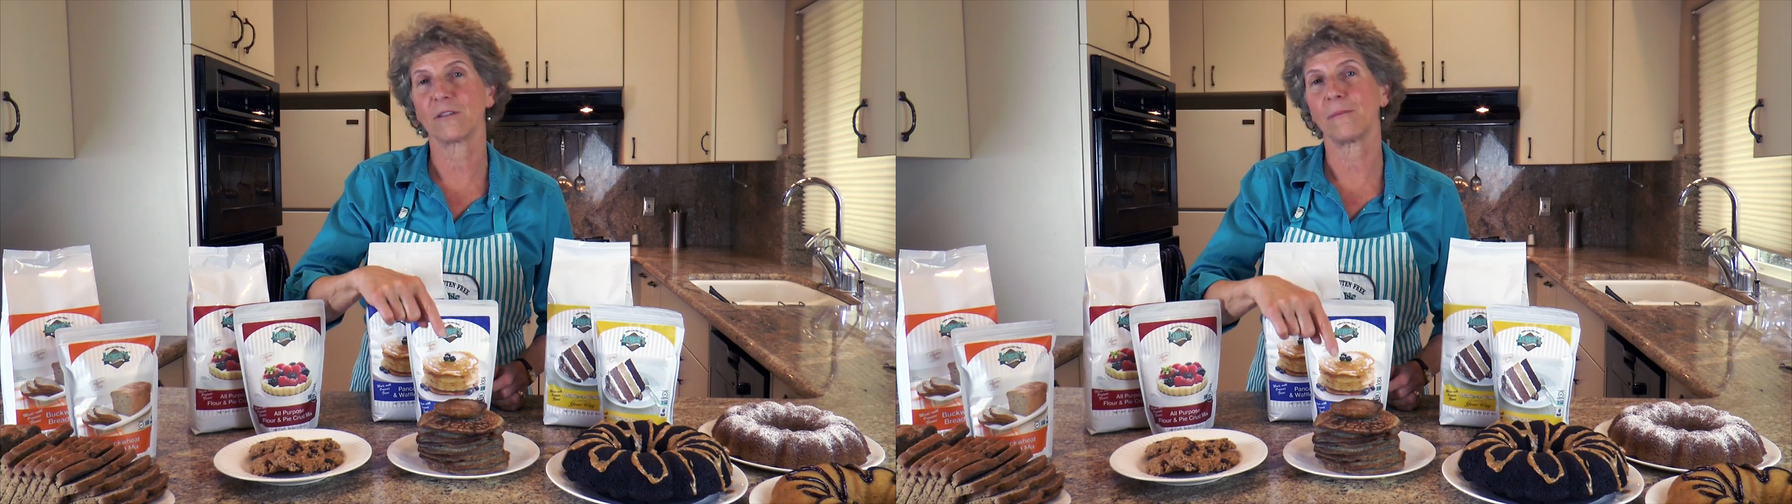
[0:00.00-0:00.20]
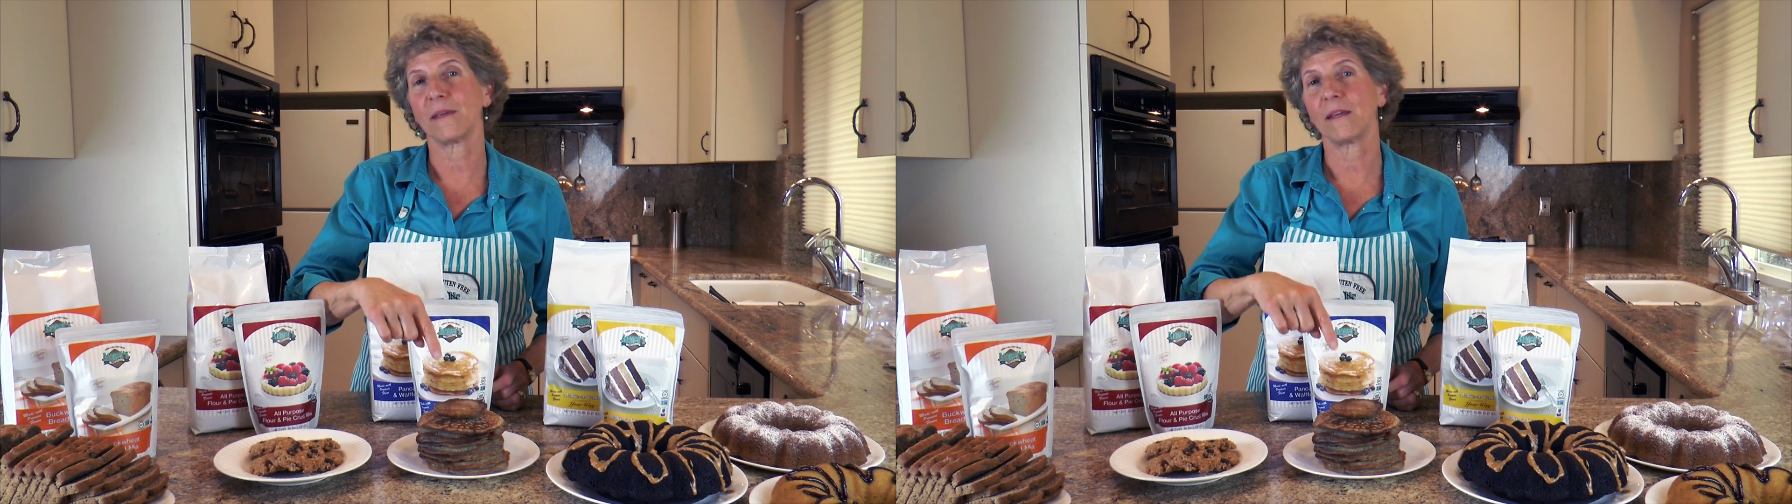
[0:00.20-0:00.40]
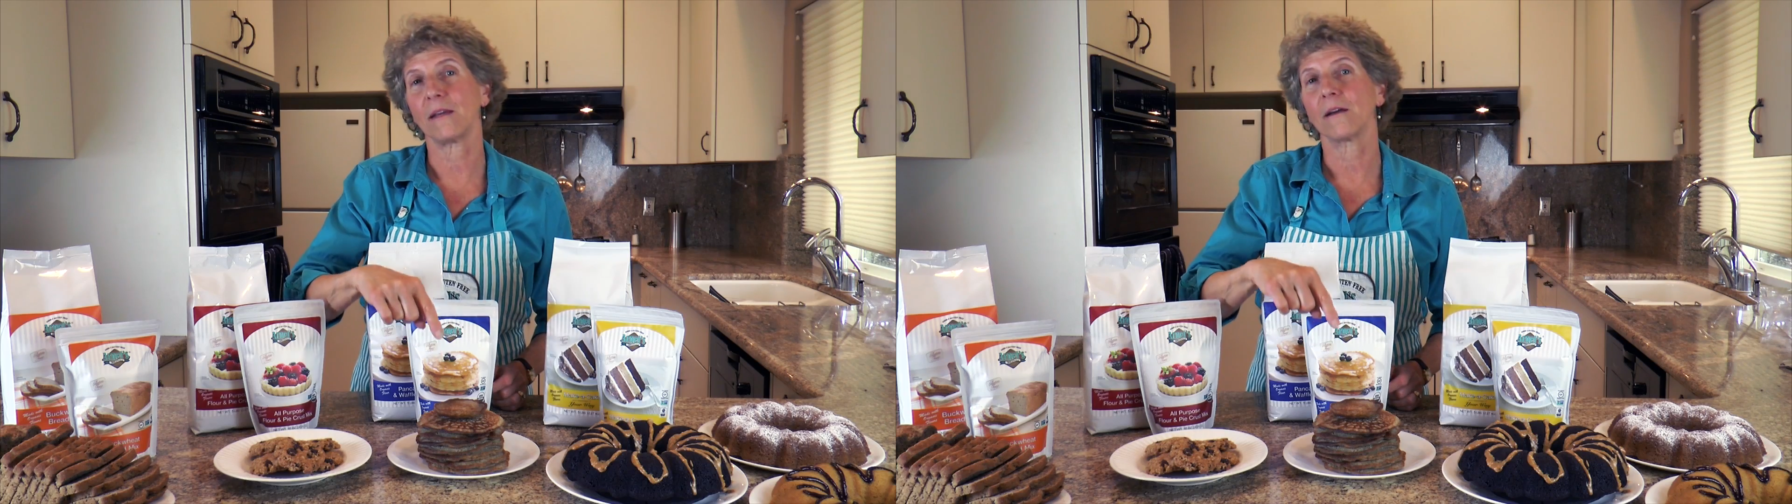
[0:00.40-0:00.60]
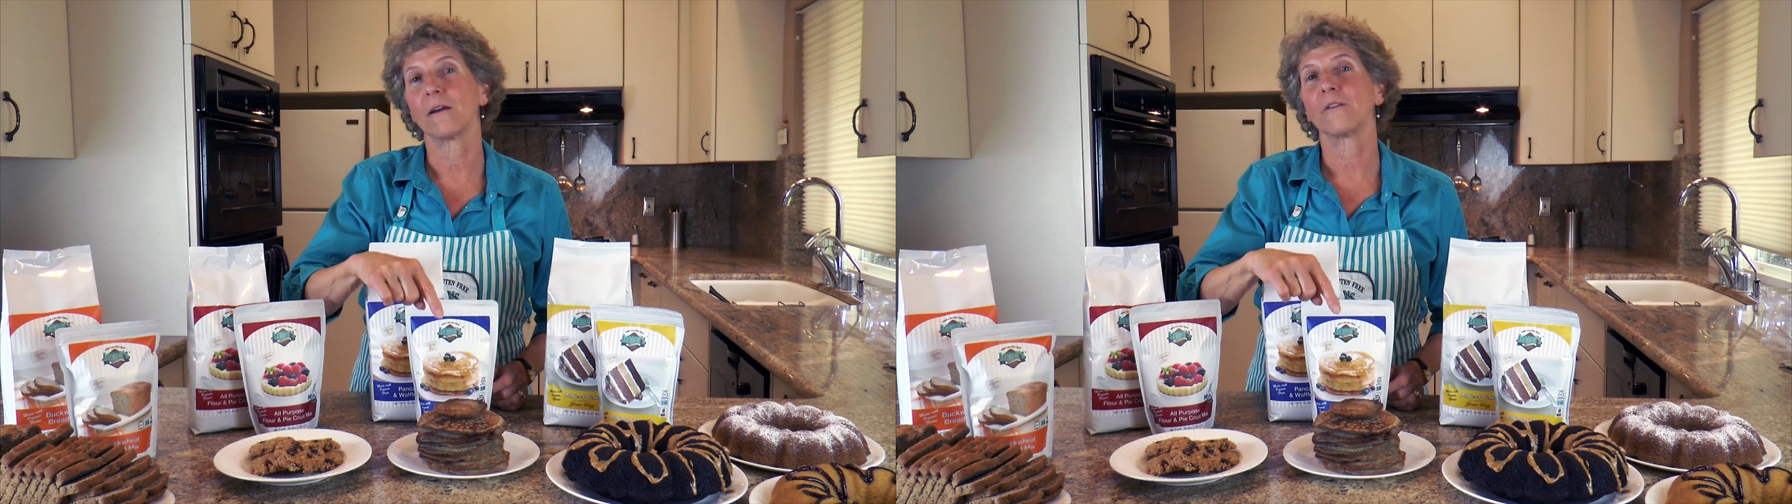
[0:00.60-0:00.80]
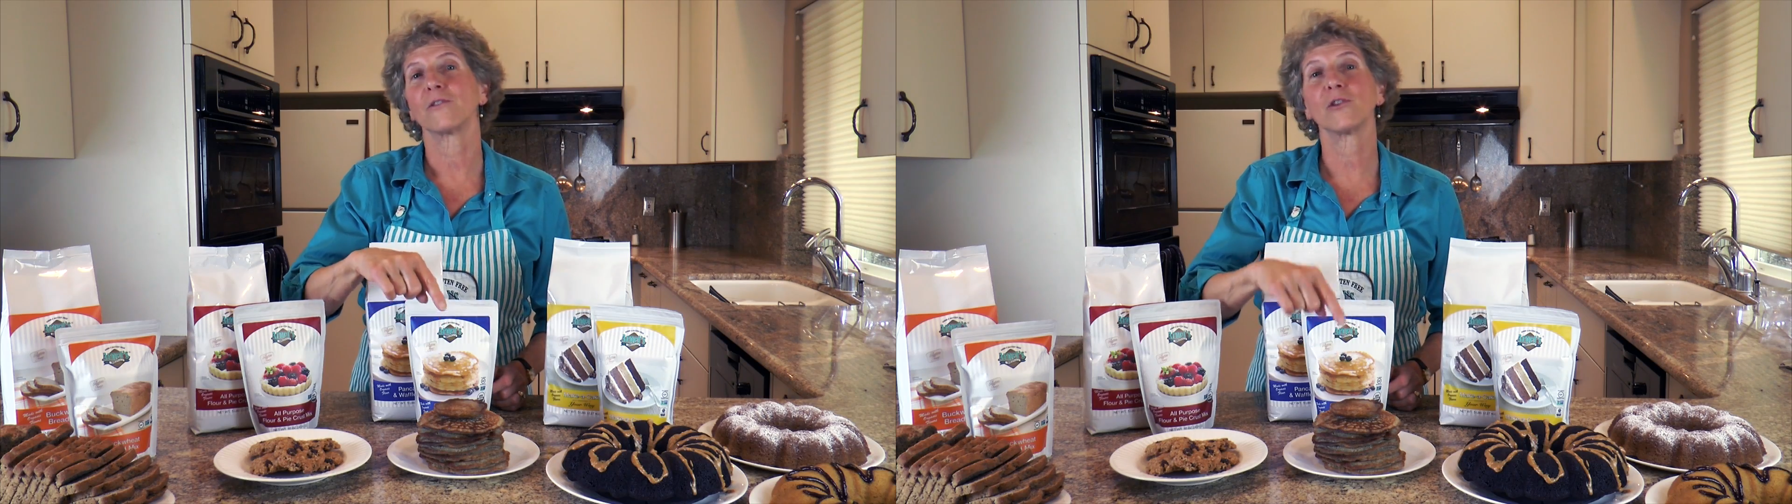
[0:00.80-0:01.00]
to be
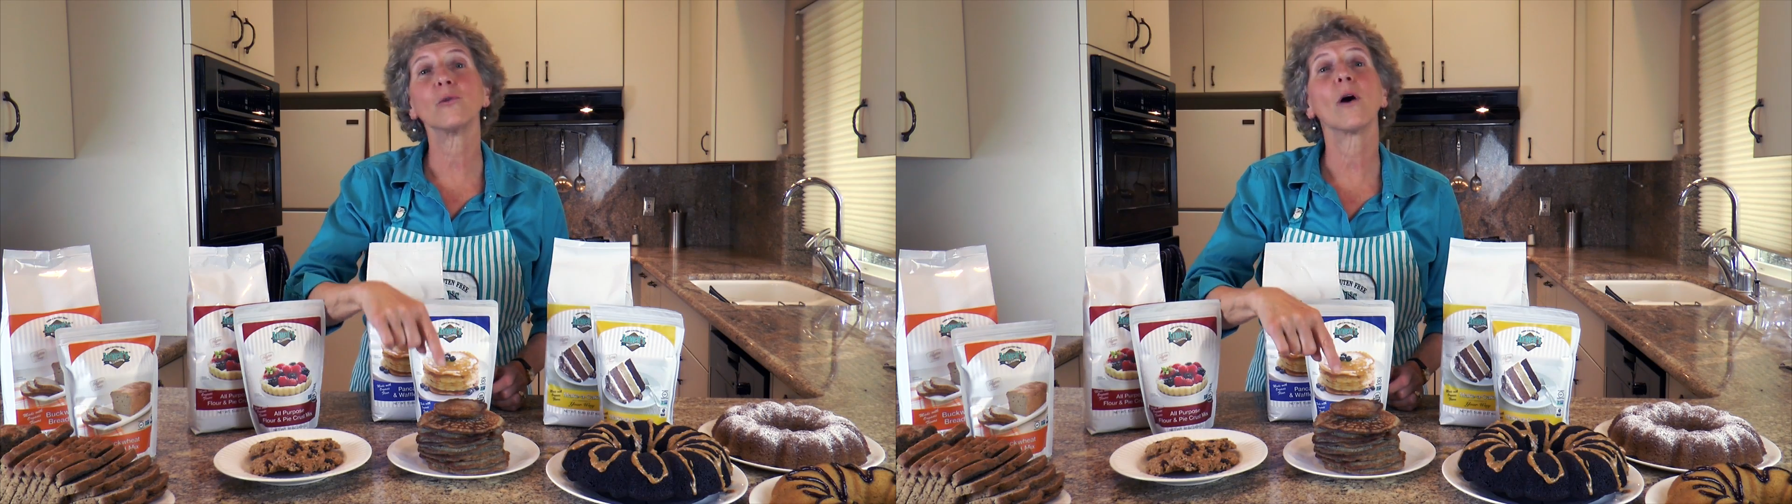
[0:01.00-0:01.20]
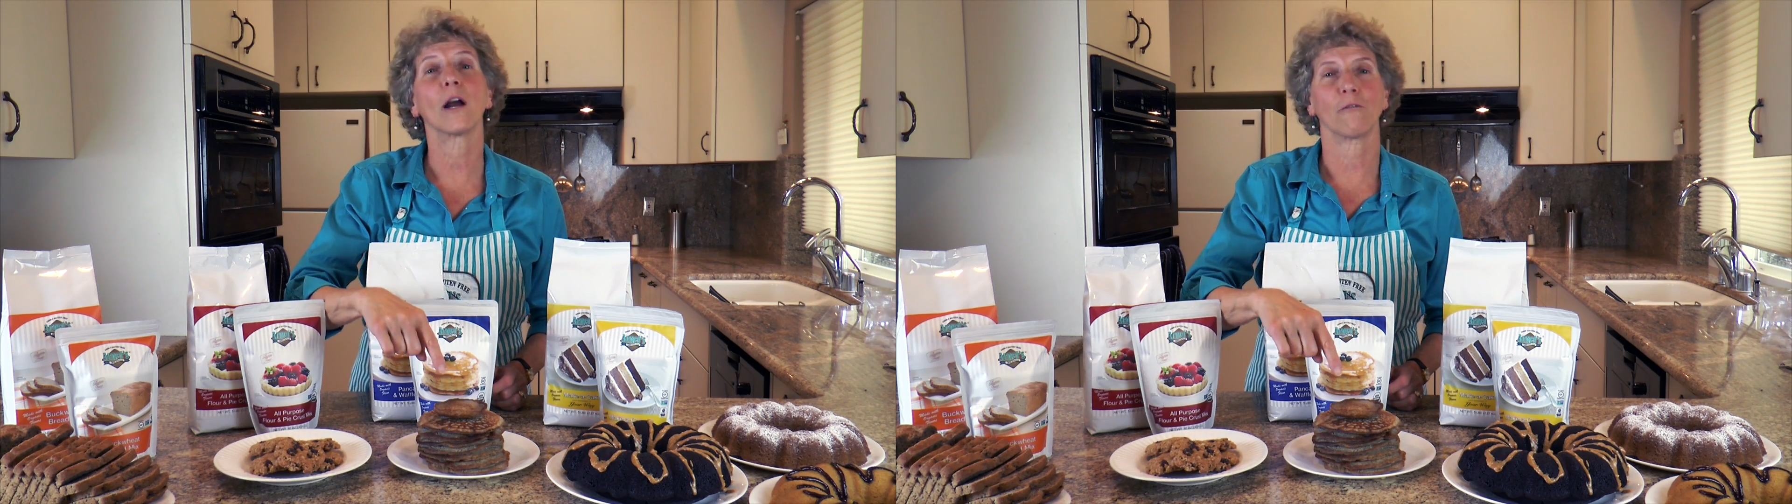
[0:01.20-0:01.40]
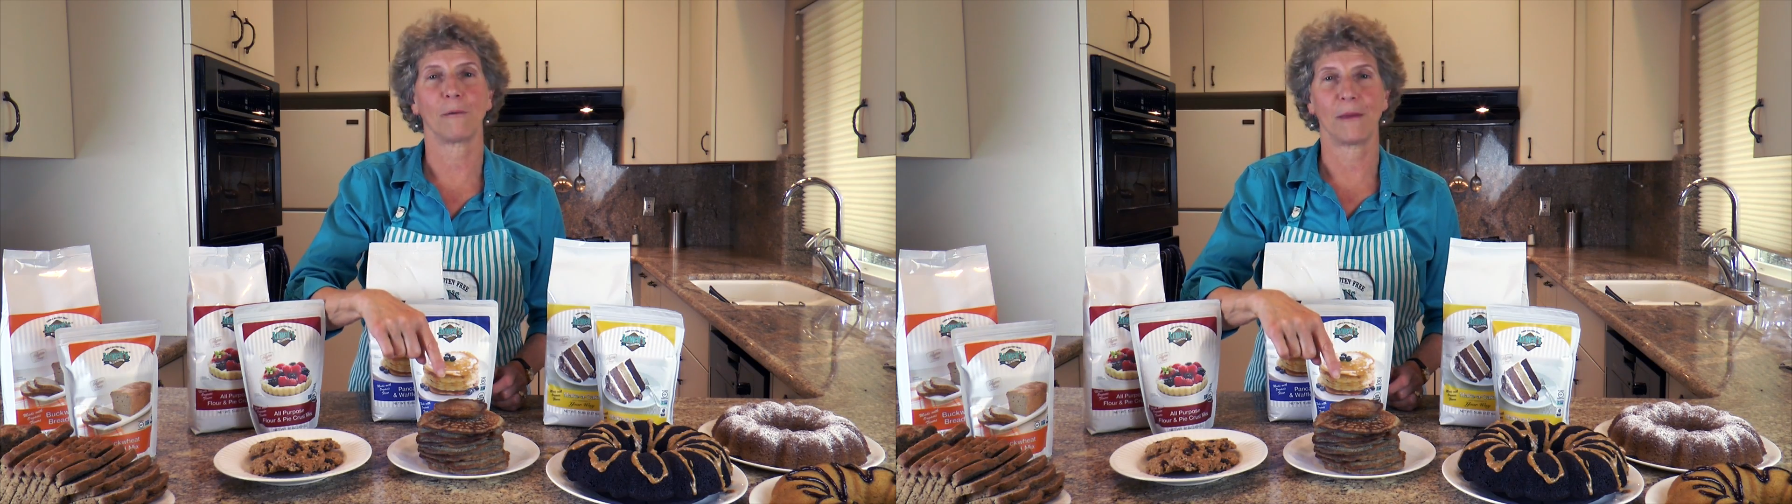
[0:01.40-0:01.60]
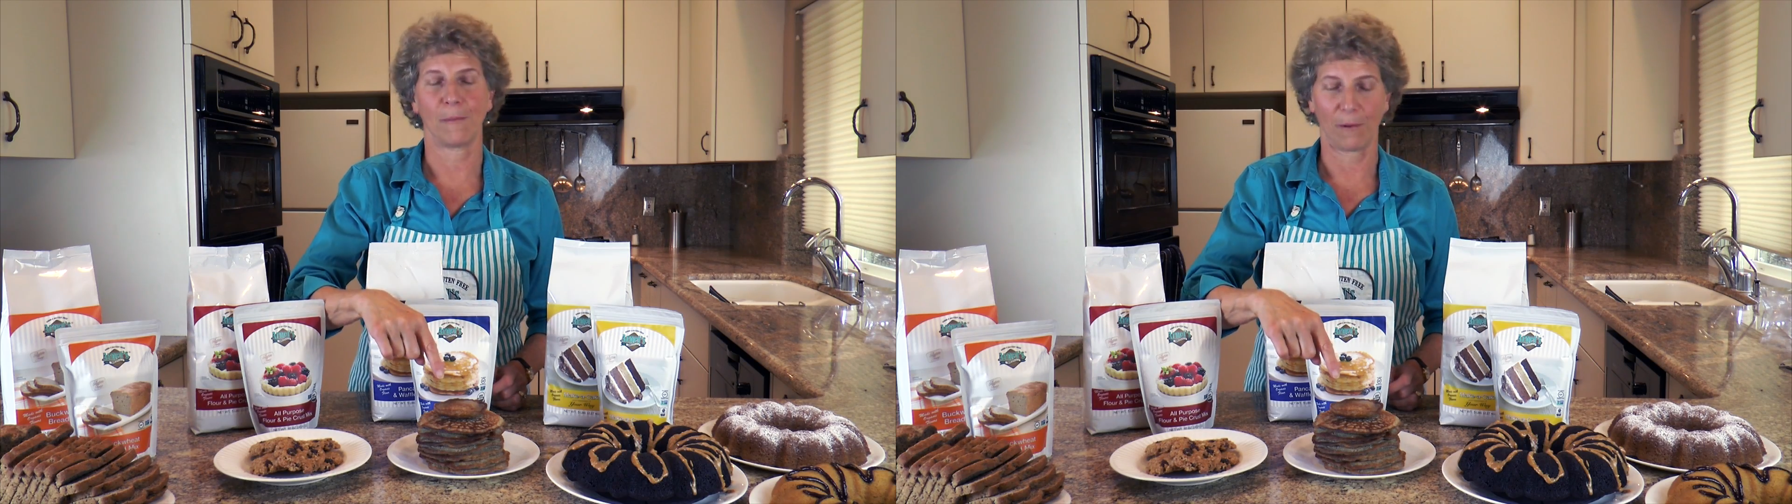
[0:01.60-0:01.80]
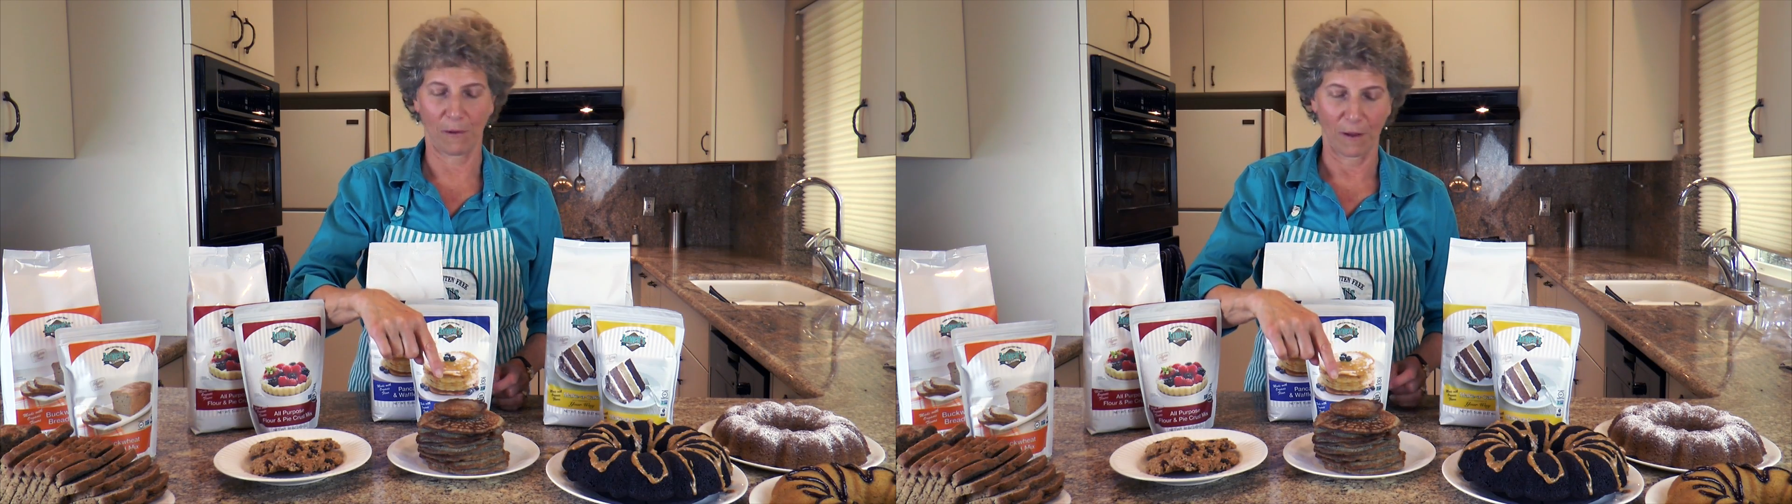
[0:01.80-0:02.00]
2 hungry
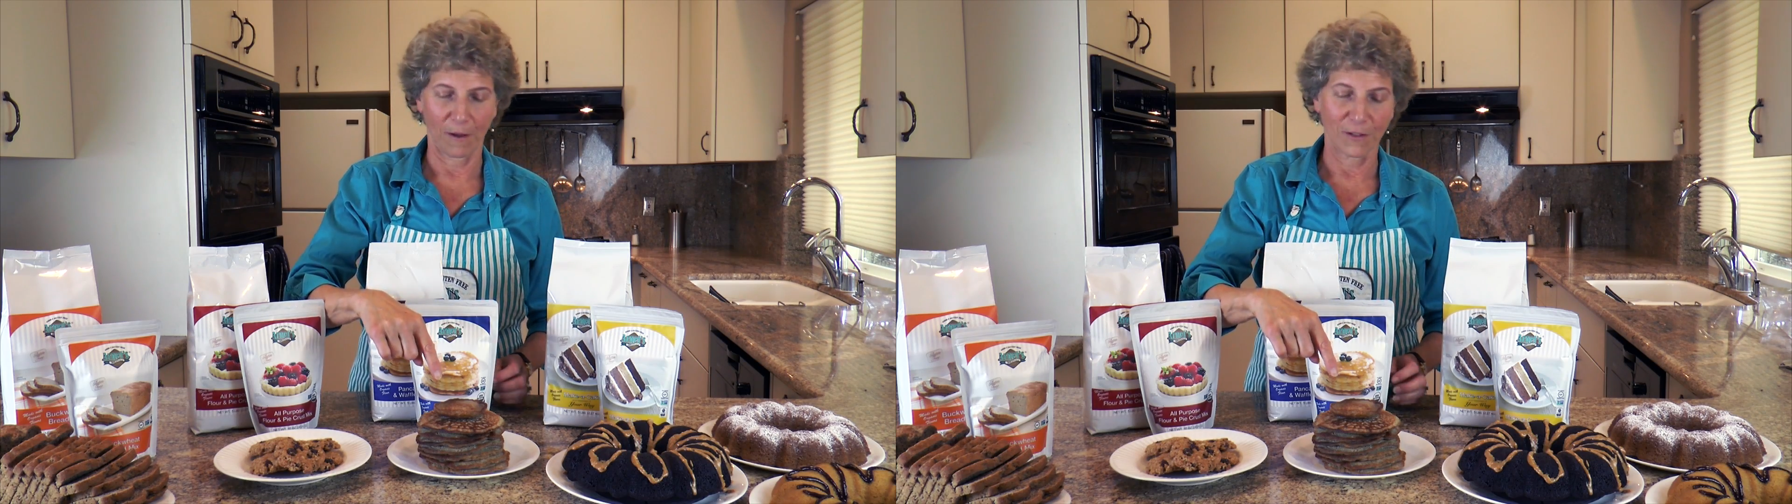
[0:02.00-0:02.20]
people.